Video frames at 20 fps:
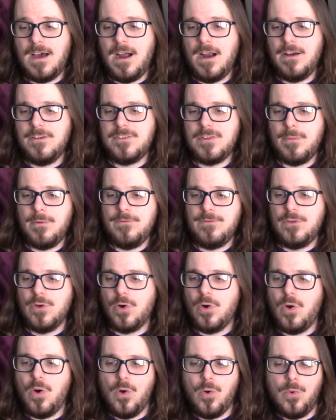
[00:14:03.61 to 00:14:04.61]
are some of
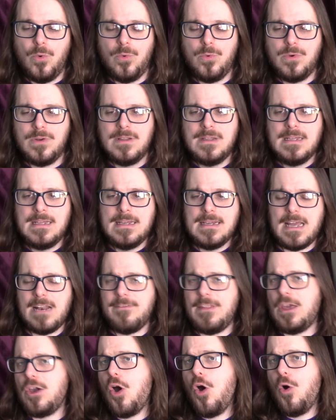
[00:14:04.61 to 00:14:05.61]
your own kind
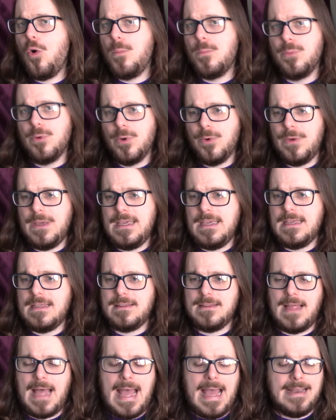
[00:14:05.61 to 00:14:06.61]
of like
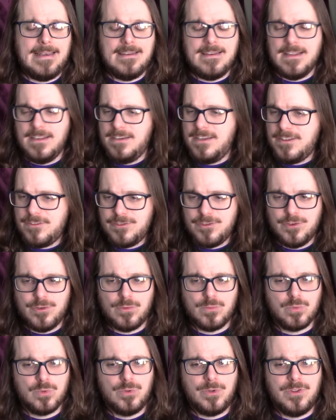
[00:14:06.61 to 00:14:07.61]
homebrewy
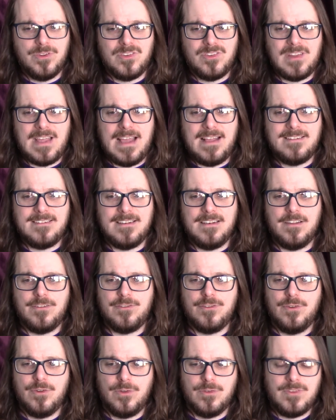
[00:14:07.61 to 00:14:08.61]
additional rule sets,
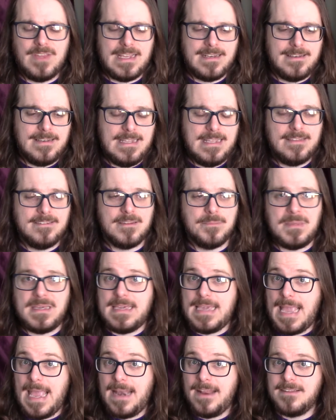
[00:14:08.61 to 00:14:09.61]
additional techniques and
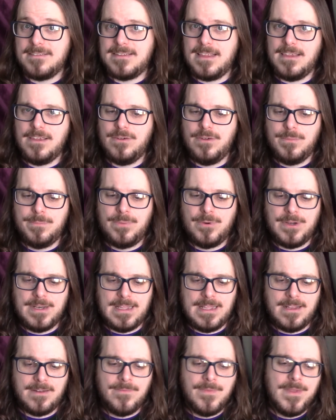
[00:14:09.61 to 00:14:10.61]
mechanics that you
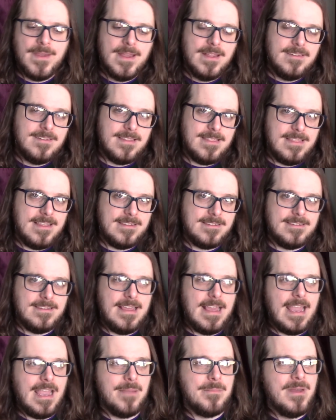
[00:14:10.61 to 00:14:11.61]
put in to this
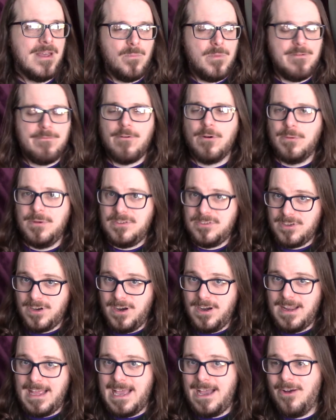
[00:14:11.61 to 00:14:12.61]
game? Before we
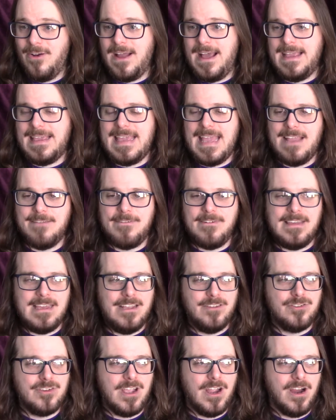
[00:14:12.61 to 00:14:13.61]
started out, I gave
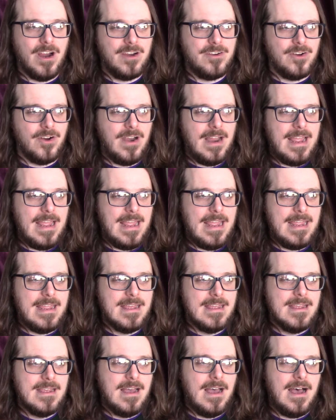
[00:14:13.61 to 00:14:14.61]
each character
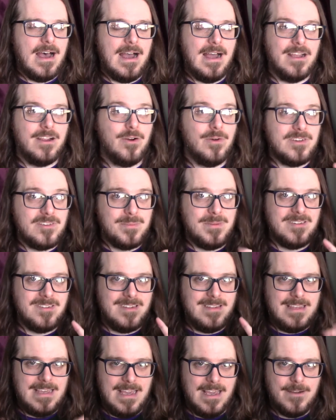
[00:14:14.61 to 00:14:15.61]
a
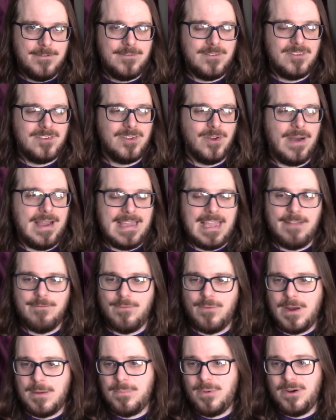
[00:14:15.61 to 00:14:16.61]
Christmas gift. So I
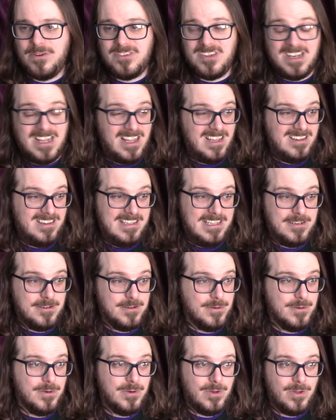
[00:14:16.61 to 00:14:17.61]
gave one person a
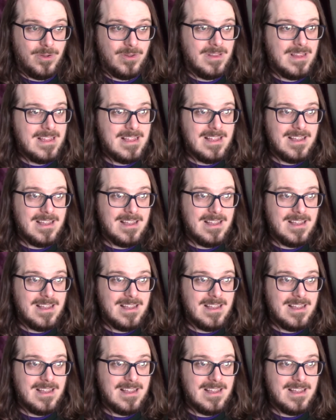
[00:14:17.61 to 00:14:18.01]
literal